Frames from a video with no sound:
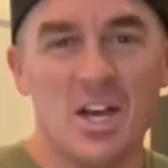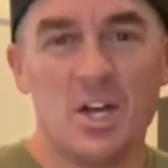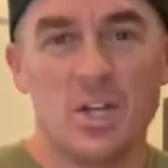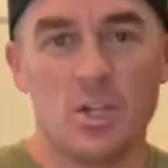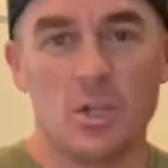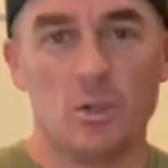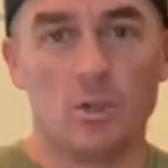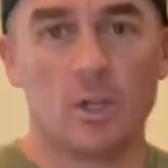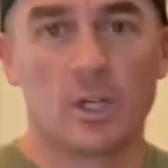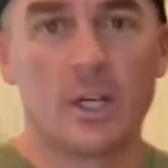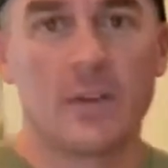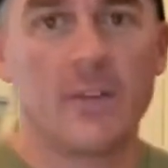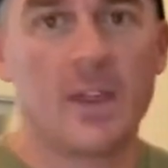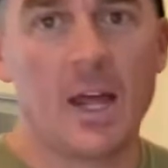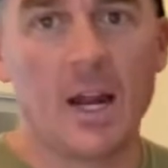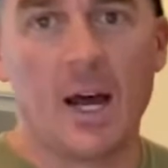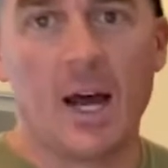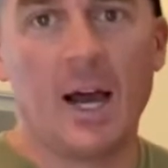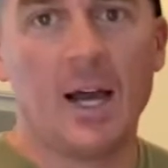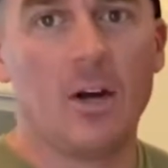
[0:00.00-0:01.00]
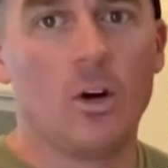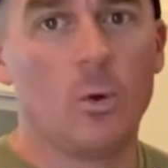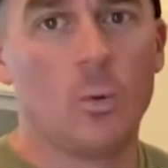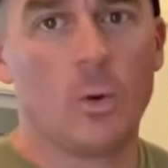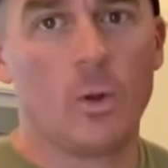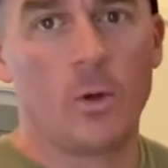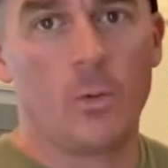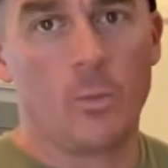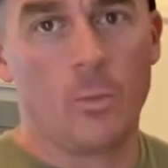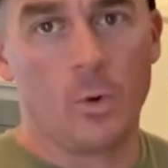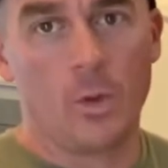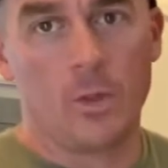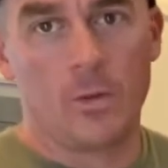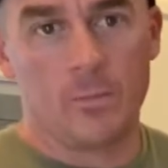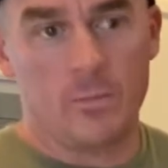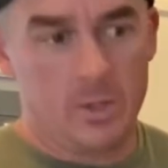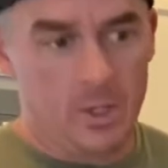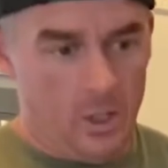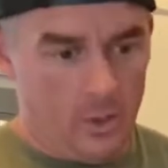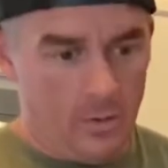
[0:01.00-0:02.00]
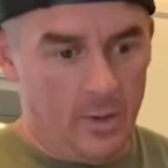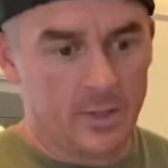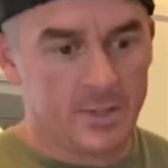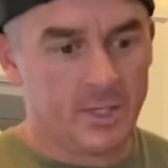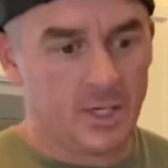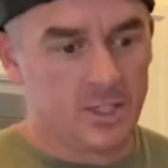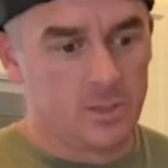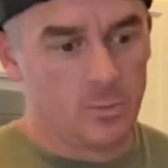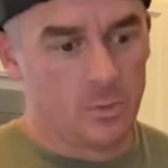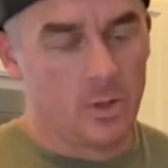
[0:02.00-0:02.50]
you look in that aisle where the, in the section where